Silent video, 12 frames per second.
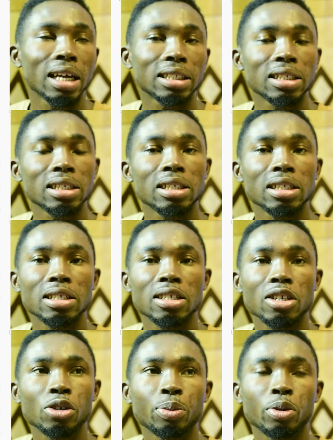I think
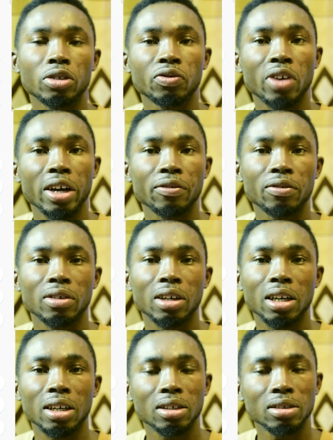0.5.
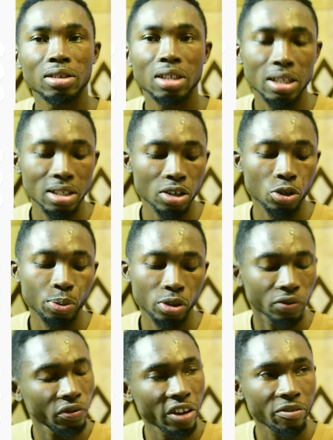
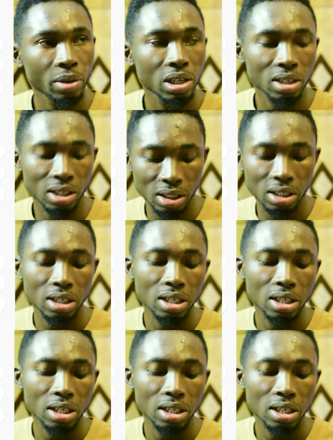0.5%.